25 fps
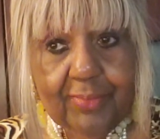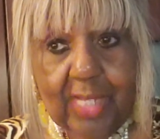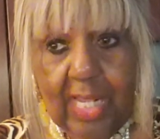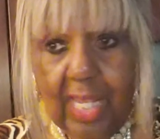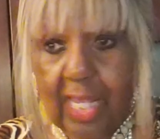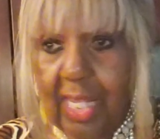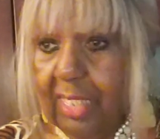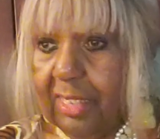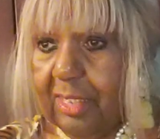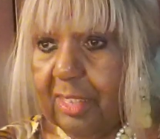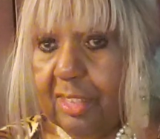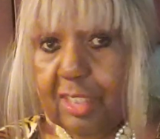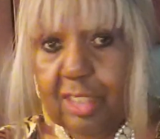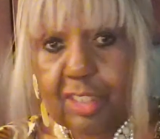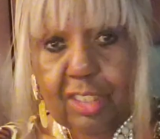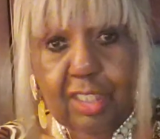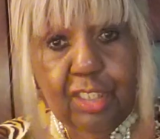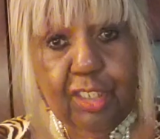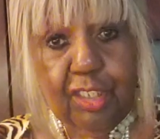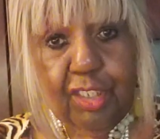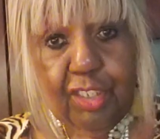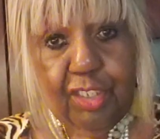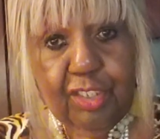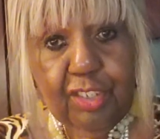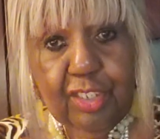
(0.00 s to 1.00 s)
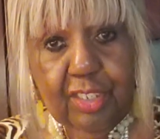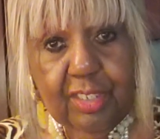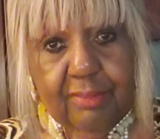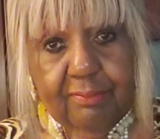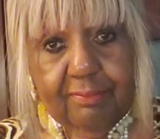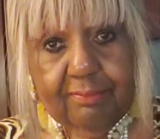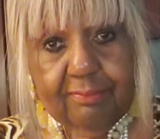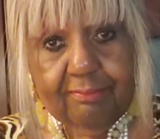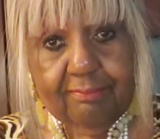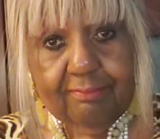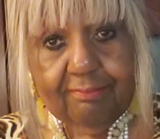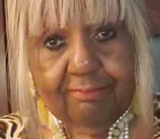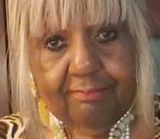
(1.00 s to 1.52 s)
And looking good.
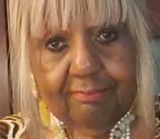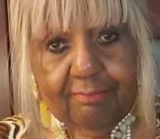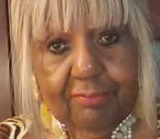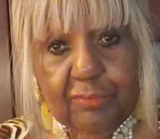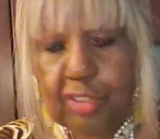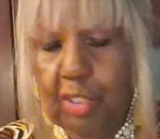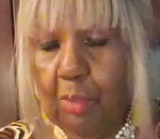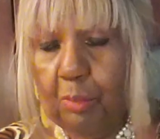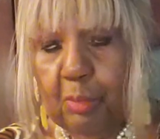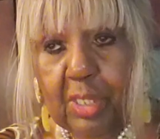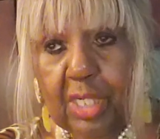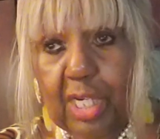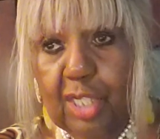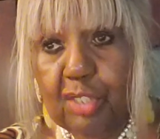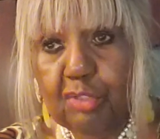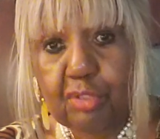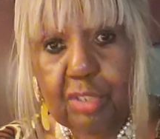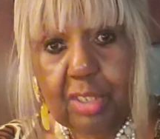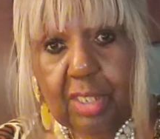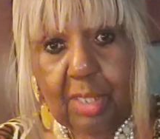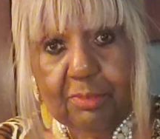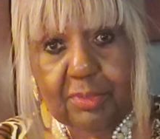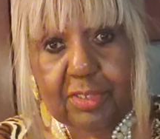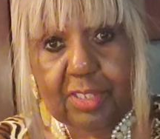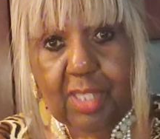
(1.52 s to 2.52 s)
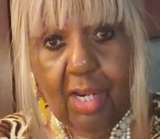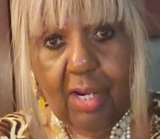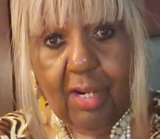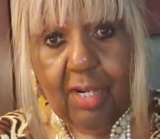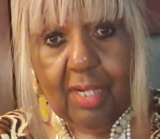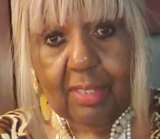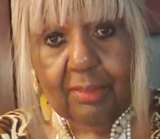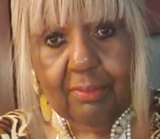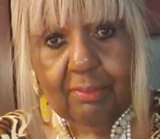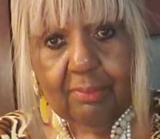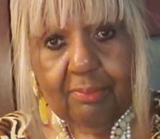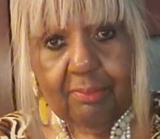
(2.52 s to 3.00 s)
100, I'm sorry.